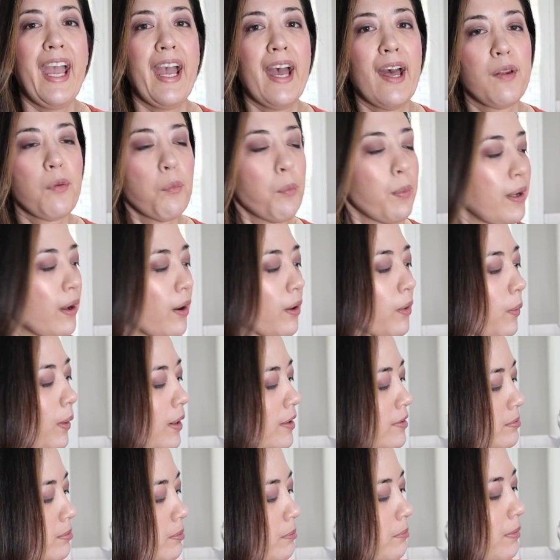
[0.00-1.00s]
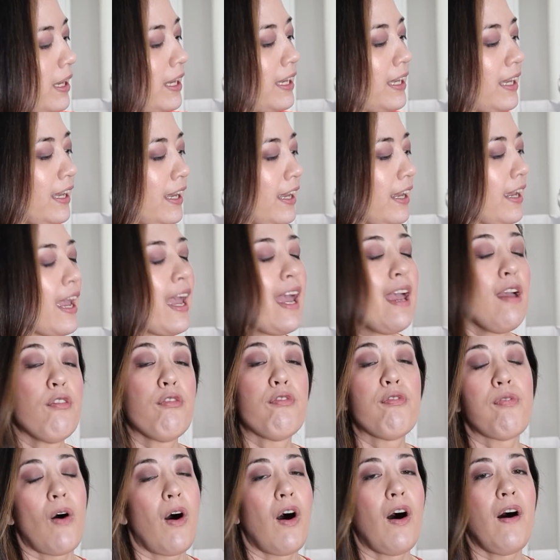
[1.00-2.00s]
and we are going to be making a
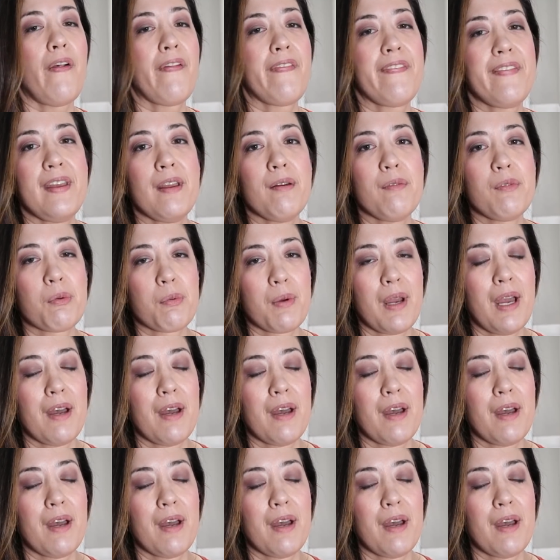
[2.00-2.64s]
fall themed